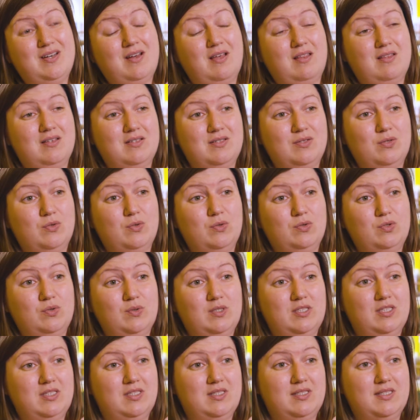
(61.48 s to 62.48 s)
other schools,
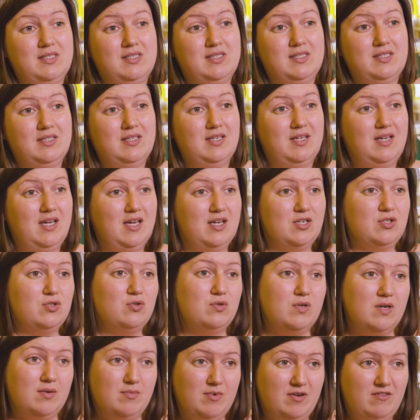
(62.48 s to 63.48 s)
which is
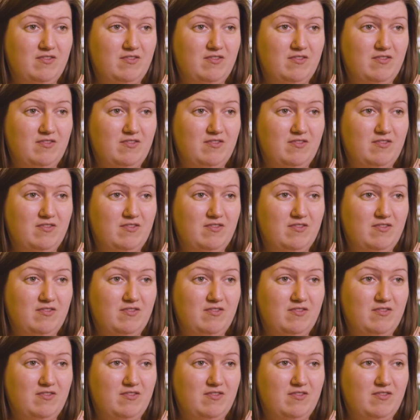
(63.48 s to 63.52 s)
extremely